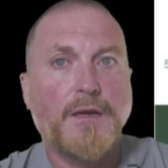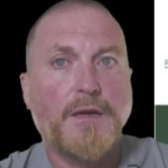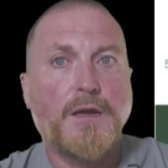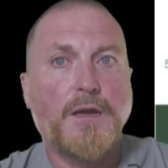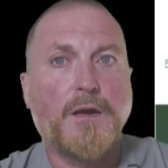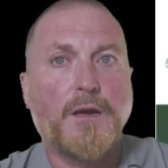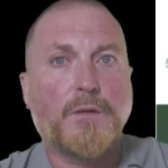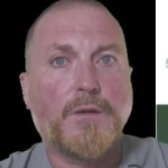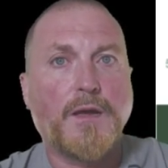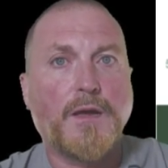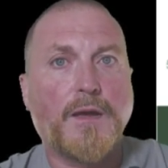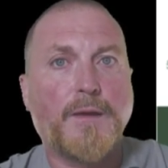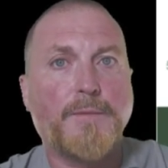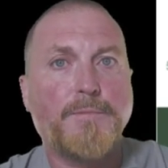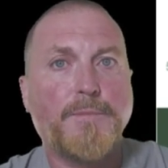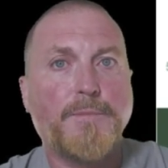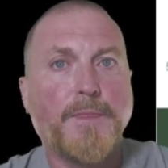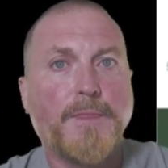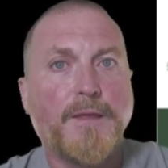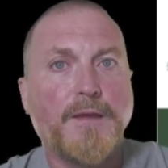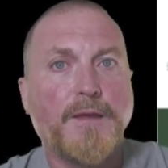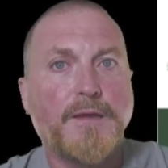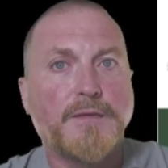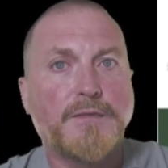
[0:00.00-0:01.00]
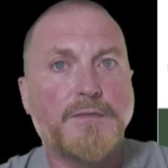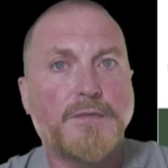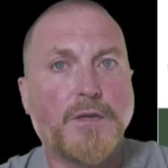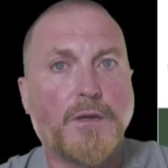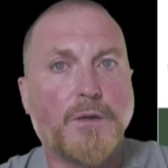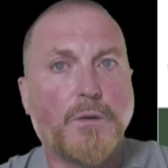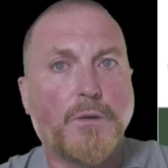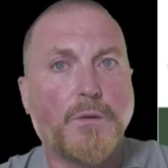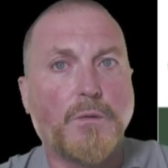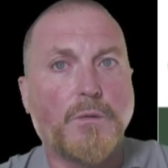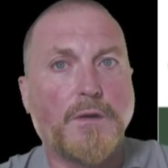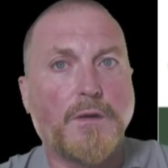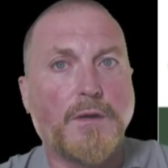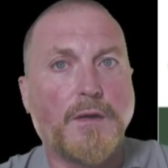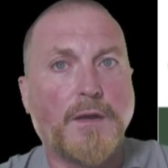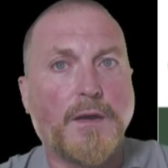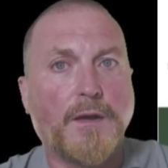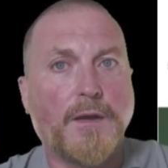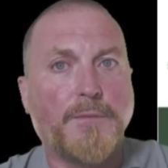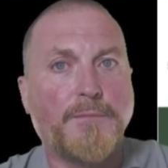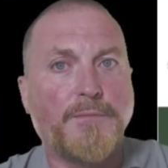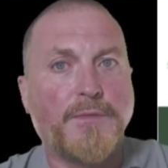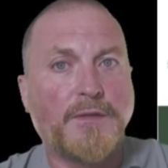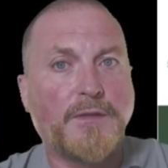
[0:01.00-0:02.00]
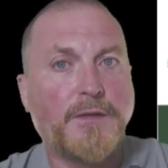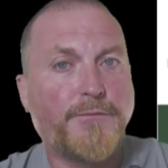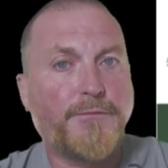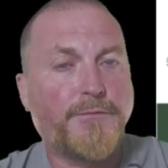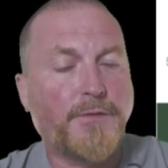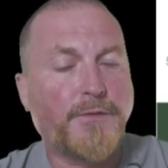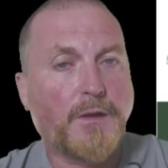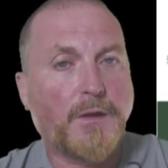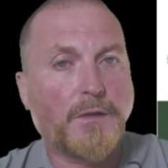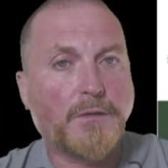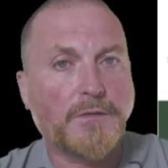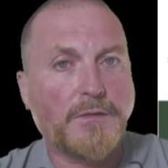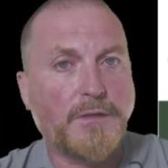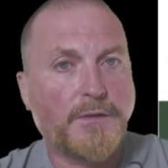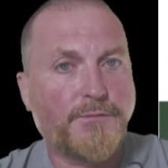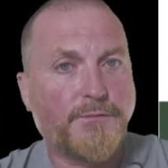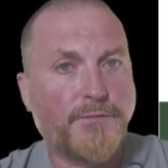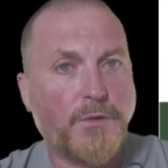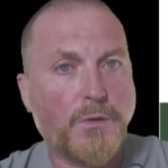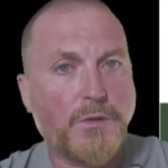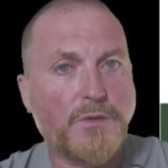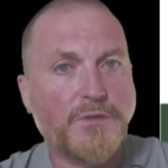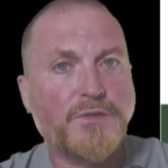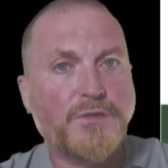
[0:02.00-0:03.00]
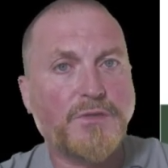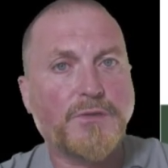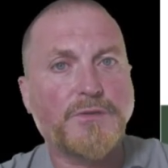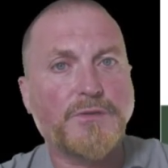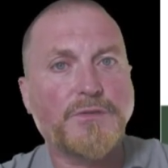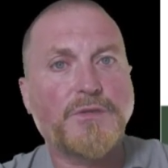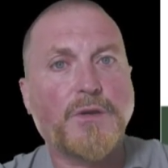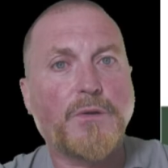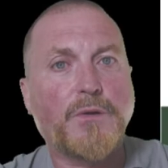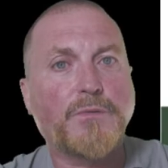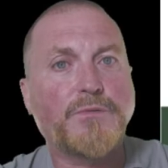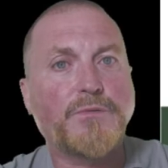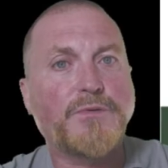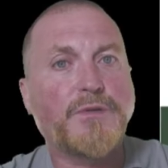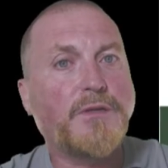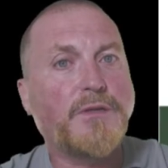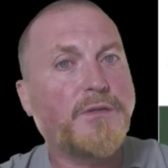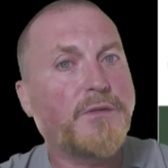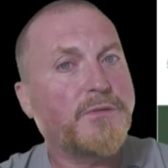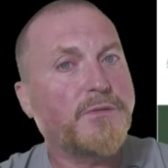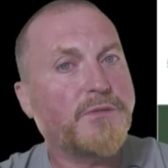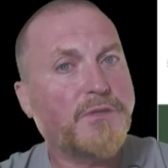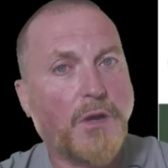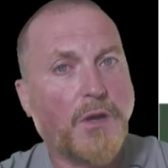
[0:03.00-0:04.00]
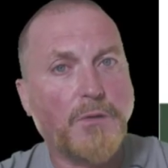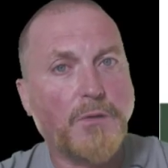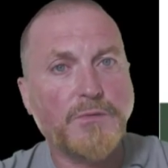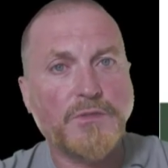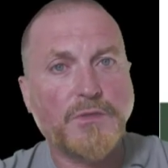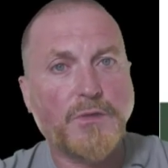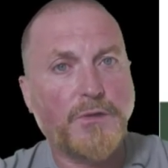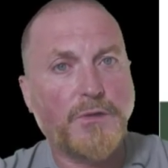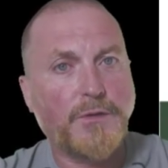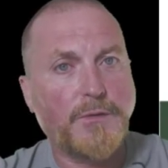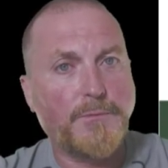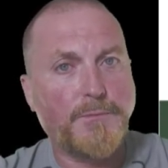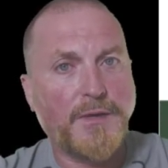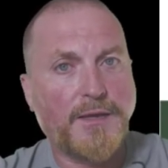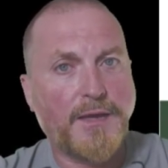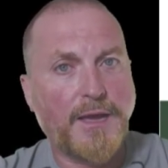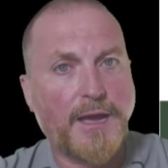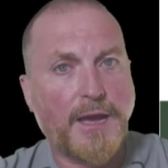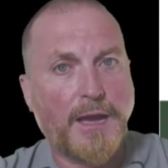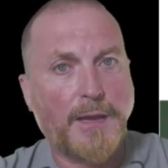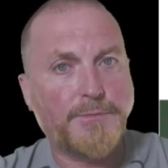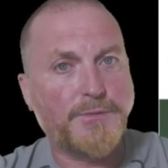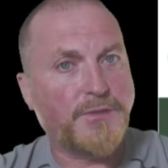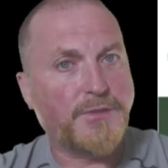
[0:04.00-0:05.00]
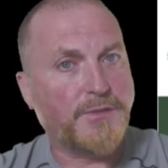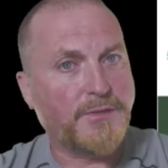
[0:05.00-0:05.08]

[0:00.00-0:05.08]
Okay, so the difficulty, of course, is though there's always going to be gaps.